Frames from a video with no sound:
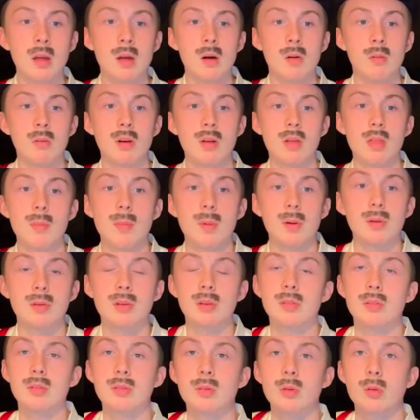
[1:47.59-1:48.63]
One of the most
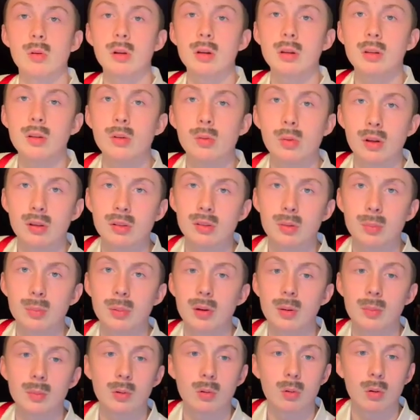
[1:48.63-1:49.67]
historic U.S.
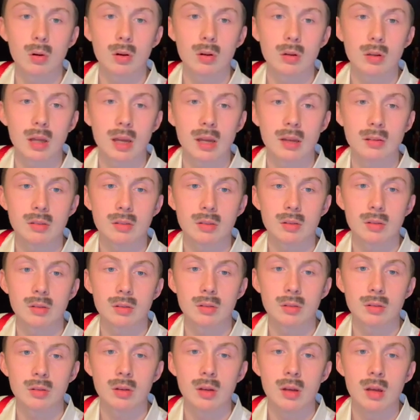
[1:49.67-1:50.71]
Supreme Court
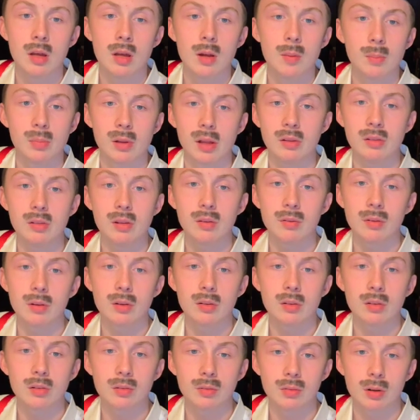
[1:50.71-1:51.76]
cases, Plessy
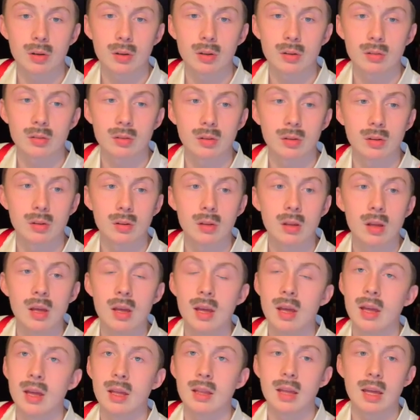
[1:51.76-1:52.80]
versus Ferguson,
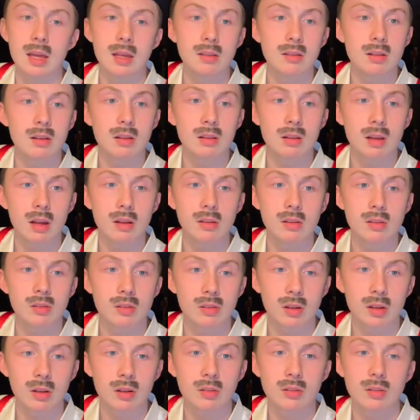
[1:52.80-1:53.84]
in
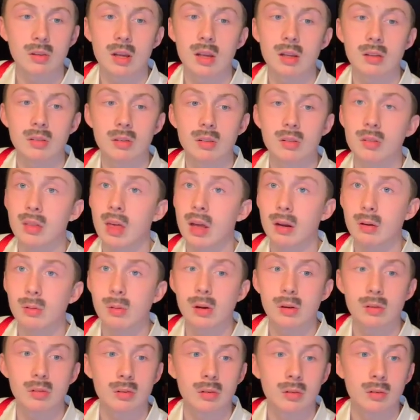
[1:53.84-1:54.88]
1896, answered that
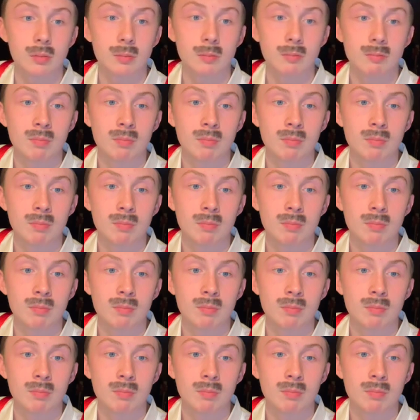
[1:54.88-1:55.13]
question.